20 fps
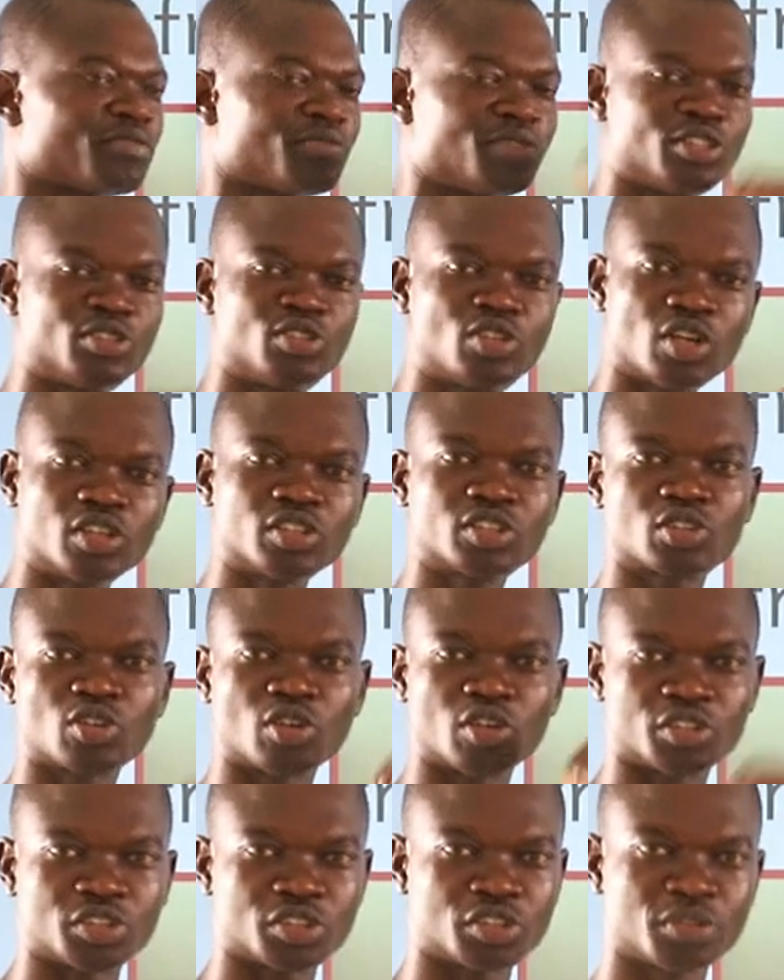we don't
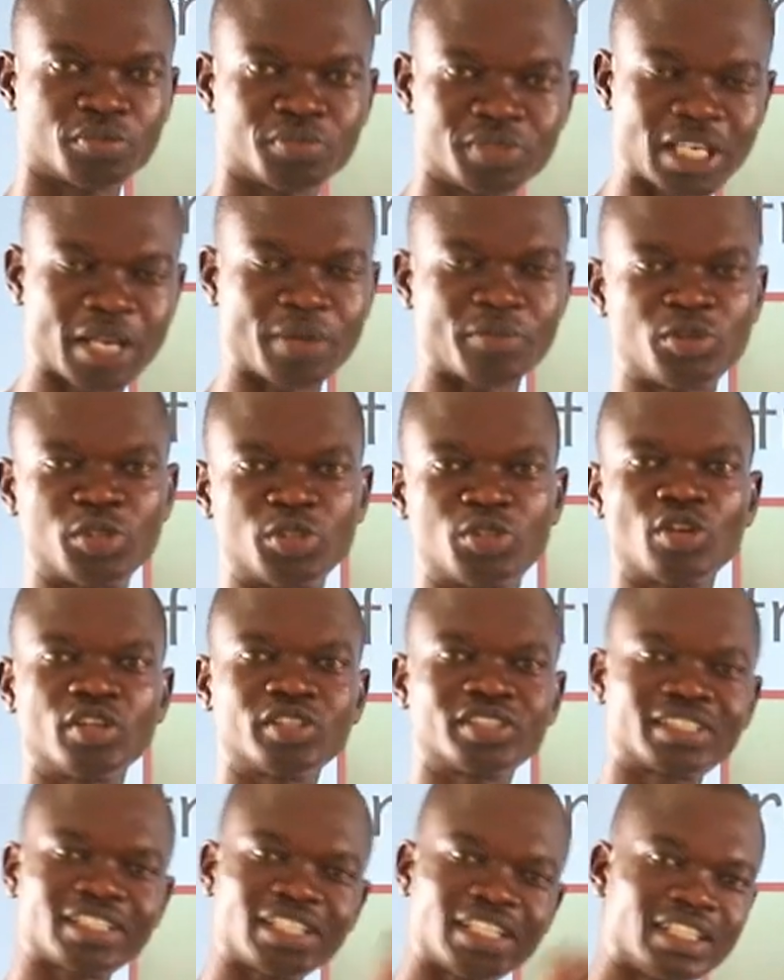consume them, we
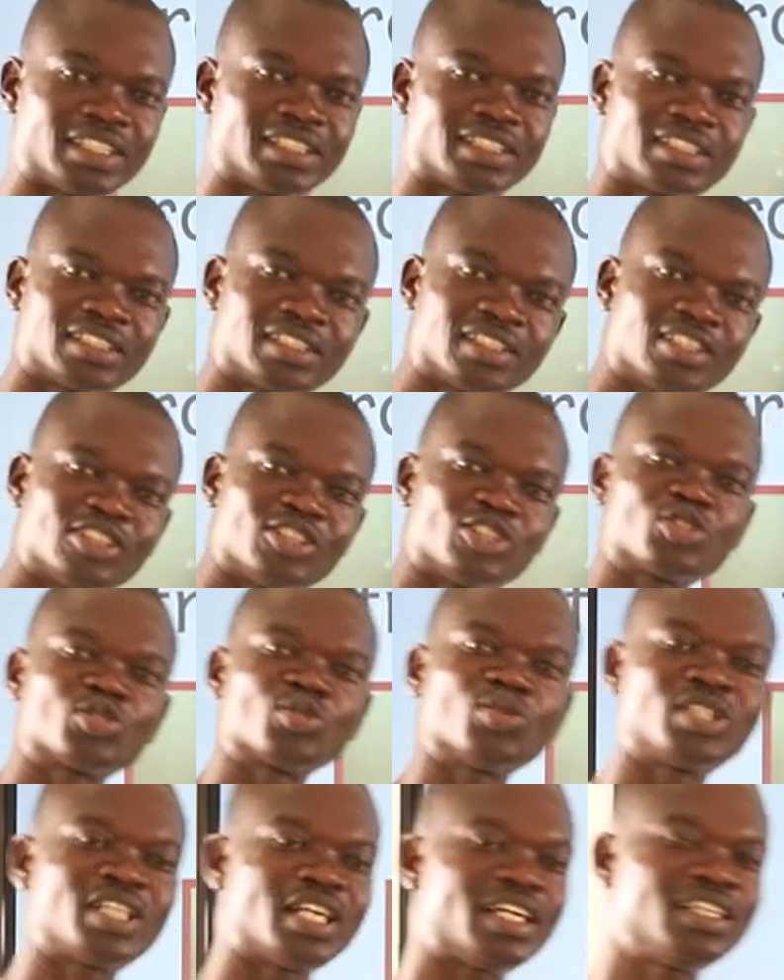don't eat.
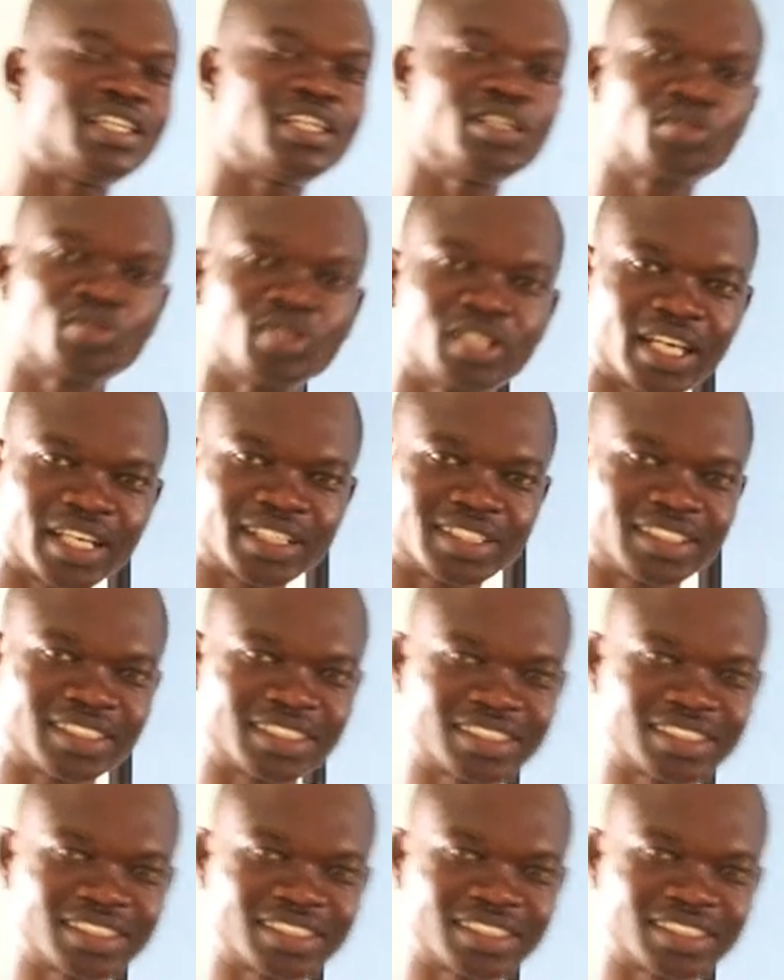So they need to get